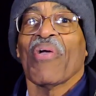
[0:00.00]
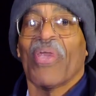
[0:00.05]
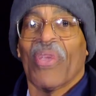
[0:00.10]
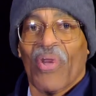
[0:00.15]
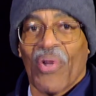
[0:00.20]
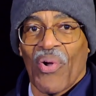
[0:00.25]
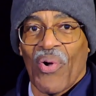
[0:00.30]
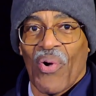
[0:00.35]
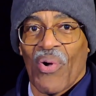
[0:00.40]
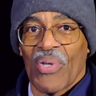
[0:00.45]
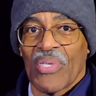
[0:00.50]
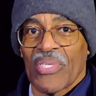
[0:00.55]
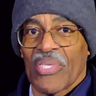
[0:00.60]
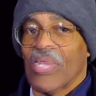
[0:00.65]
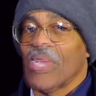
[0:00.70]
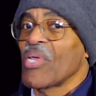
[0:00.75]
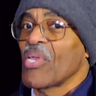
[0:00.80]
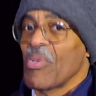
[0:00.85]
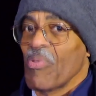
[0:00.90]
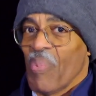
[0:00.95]
And of course,
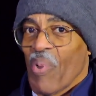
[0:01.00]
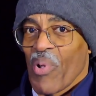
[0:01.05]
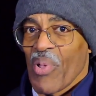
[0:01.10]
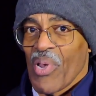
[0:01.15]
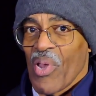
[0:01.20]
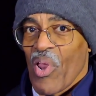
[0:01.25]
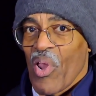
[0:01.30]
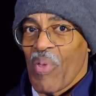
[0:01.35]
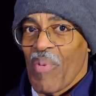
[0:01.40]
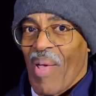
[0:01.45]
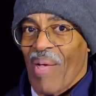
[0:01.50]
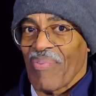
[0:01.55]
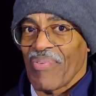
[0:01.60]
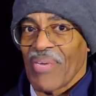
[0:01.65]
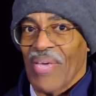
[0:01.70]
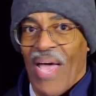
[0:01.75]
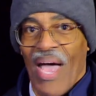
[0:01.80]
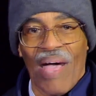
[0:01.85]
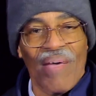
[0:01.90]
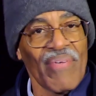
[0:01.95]
the more you learn about
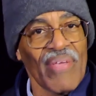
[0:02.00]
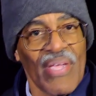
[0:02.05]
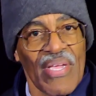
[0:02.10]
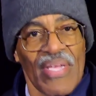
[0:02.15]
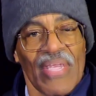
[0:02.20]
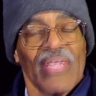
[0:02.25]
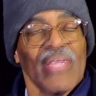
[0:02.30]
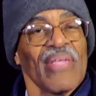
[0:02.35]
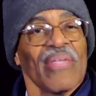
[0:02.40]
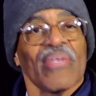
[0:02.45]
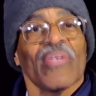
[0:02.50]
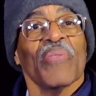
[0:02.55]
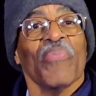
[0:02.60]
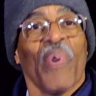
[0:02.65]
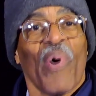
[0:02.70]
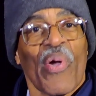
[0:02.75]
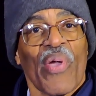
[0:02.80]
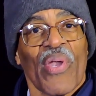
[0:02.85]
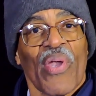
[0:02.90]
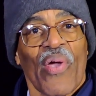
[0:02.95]
photography, the
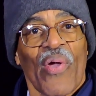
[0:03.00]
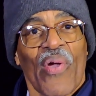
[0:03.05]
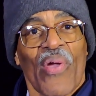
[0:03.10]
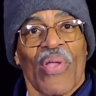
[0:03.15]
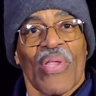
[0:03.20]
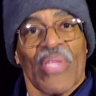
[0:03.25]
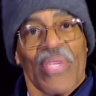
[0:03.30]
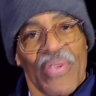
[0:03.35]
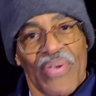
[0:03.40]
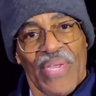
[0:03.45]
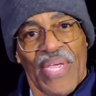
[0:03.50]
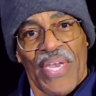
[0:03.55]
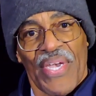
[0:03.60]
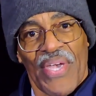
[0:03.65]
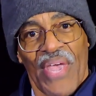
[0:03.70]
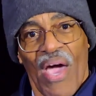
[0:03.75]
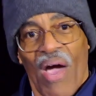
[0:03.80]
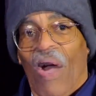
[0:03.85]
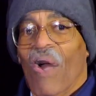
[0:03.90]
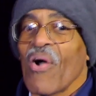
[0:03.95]
more you learn you didn't
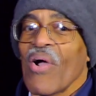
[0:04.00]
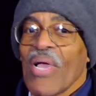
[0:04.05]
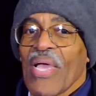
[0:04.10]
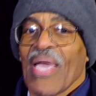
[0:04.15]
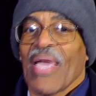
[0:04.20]
know.